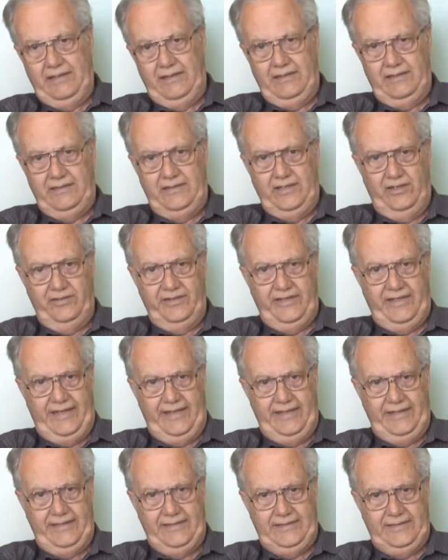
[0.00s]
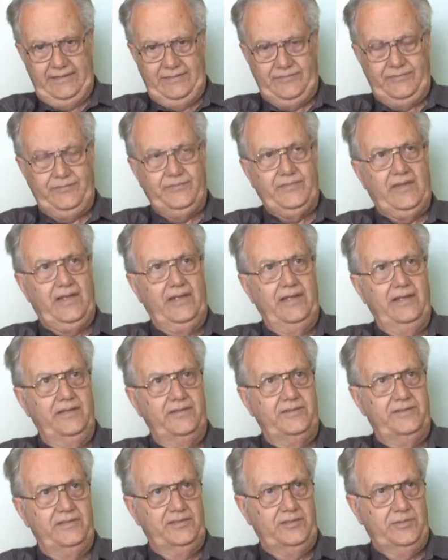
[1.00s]
The other area
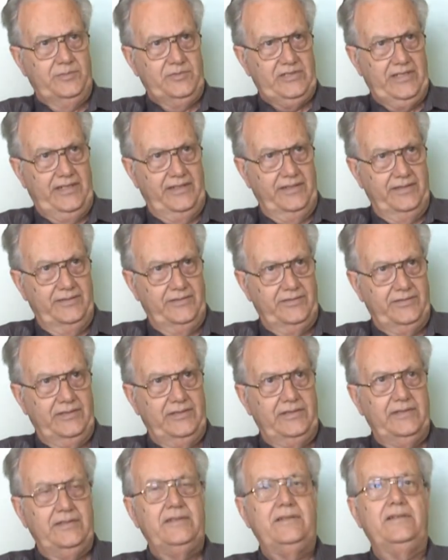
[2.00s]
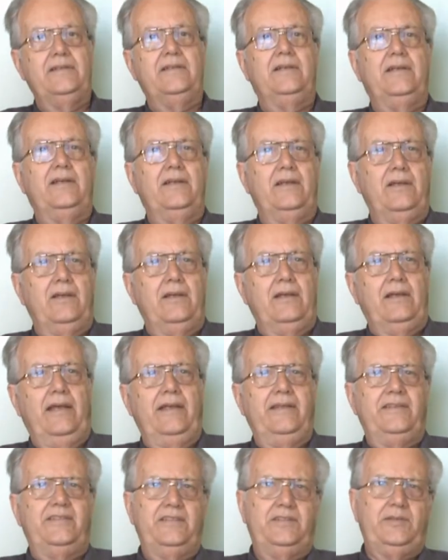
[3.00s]
is system science.
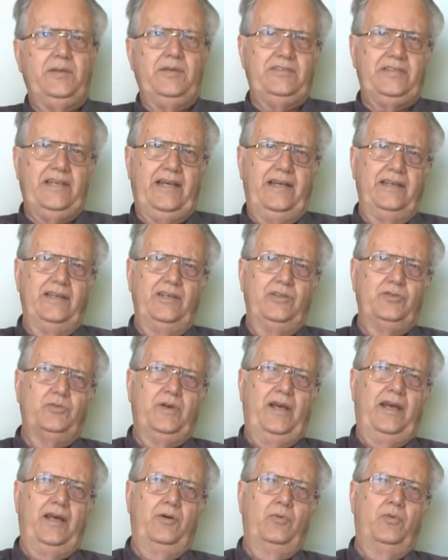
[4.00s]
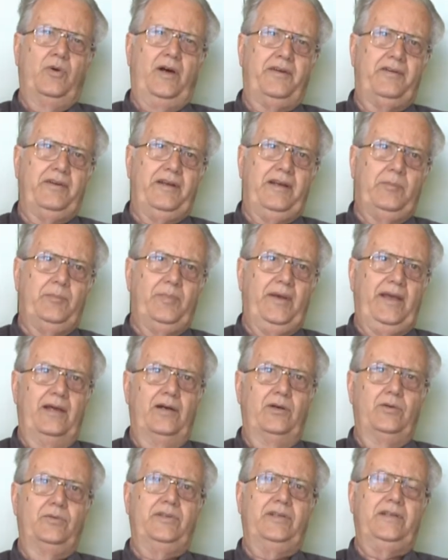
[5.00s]
In system science, we are worrying
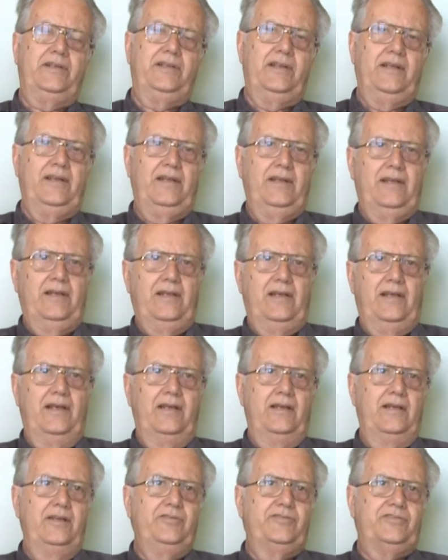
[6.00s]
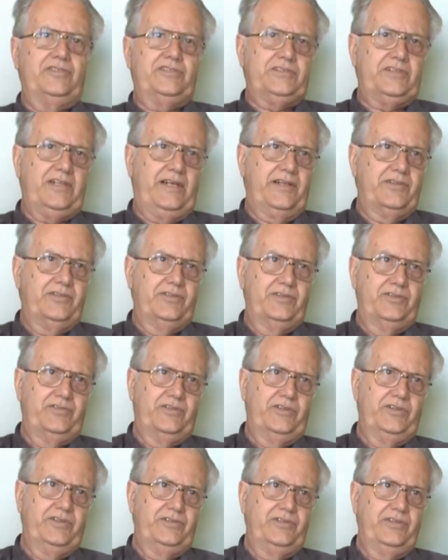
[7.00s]
about infrastructures,
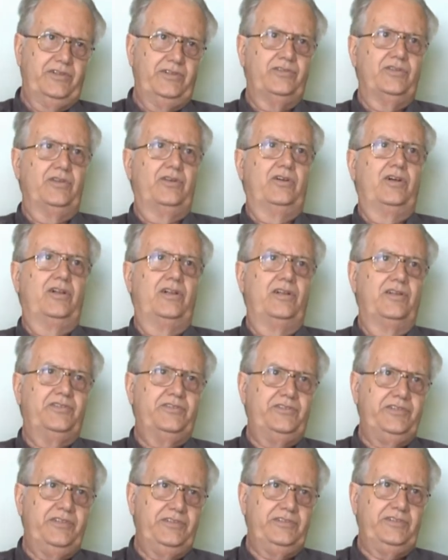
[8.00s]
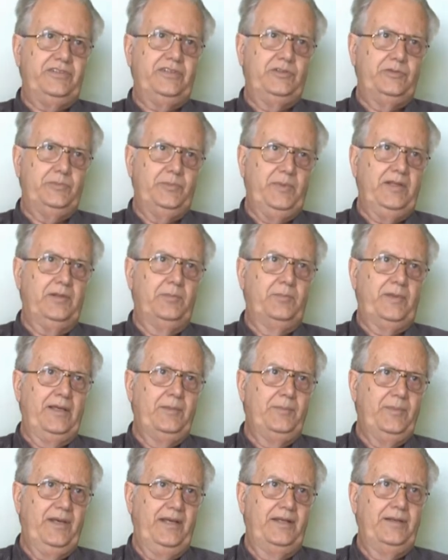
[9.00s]
for instance, all systems built
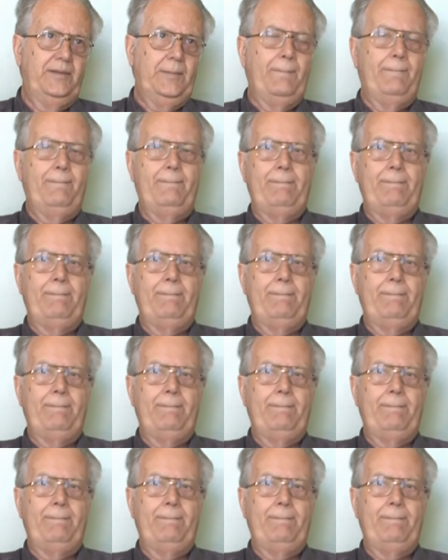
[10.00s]
by men,